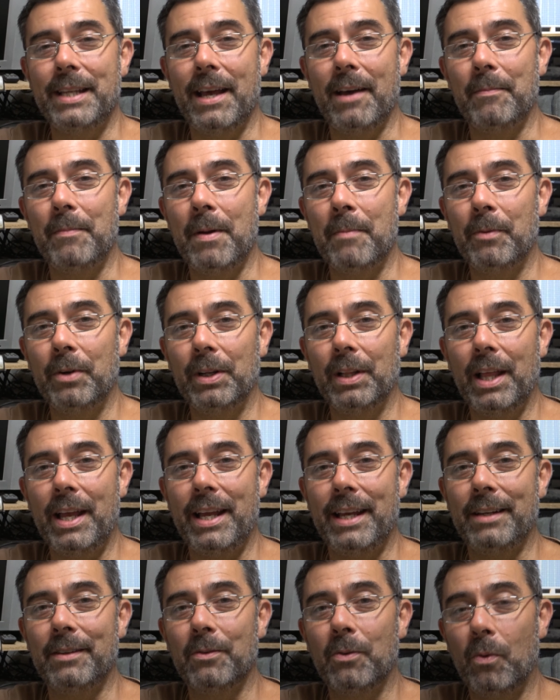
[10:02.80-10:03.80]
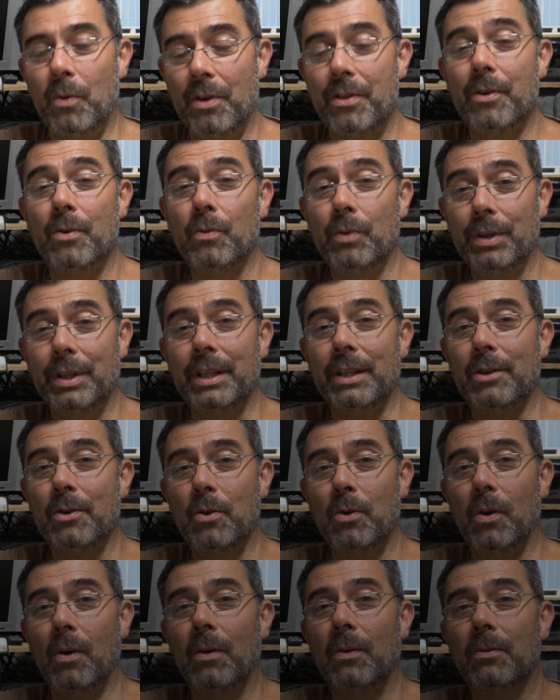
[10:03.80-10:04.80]
down memory lane with a really
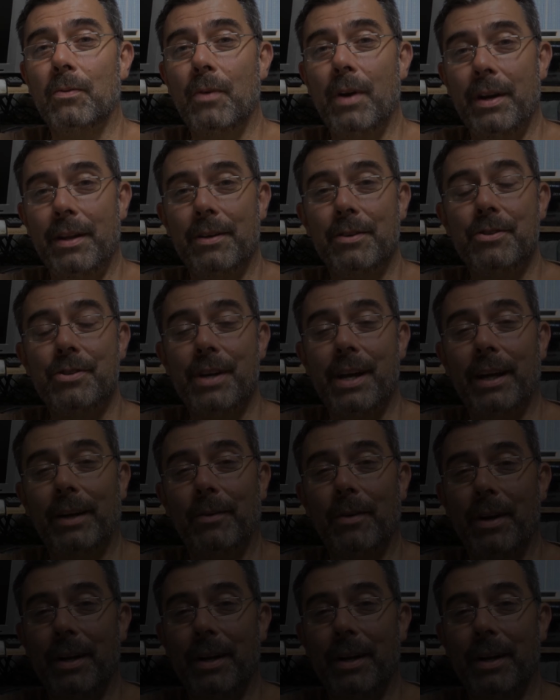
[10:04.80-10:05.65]
cool Radio Shack